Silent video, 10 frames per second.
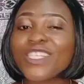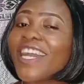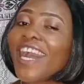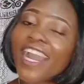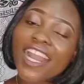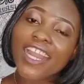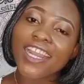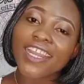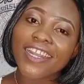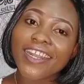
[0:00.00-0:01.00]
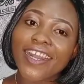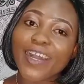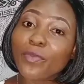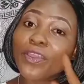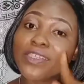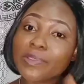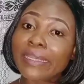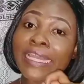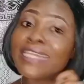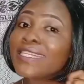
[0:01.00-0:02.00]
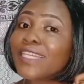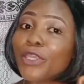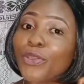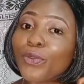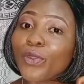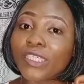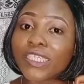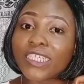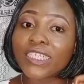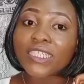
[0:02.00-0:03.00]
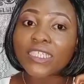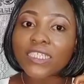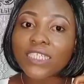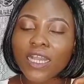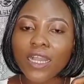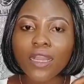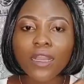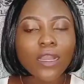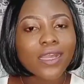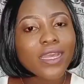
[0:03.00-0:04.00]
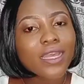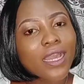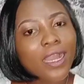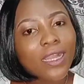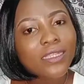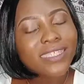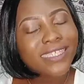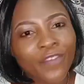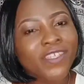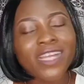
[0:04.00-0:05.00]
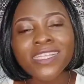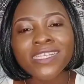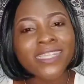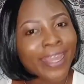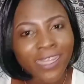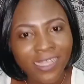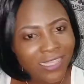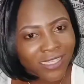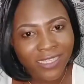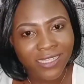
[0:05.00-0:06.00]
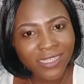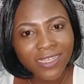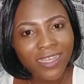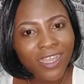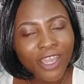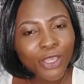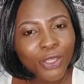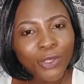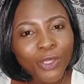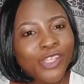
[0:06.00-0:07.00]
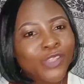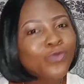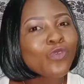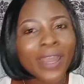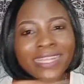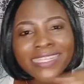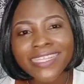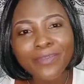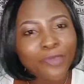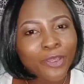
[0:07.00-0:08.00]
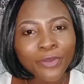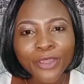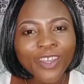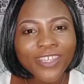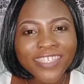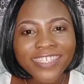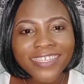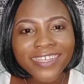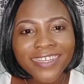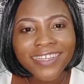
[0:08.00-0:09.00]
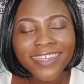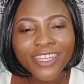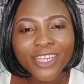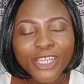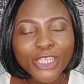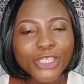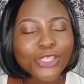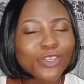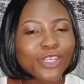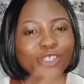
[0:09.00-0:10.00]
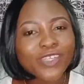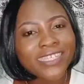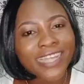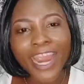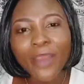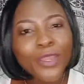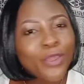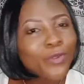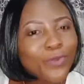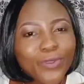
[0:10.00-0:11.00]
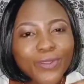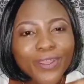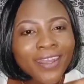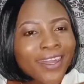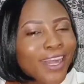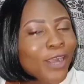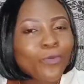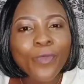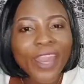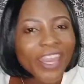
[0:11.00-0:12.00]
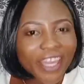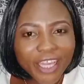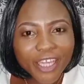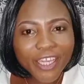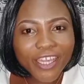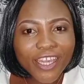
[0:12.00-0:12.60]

hygiene hack I'm going to be hinting you on is after sex. Those romantic periods should not just carry you away.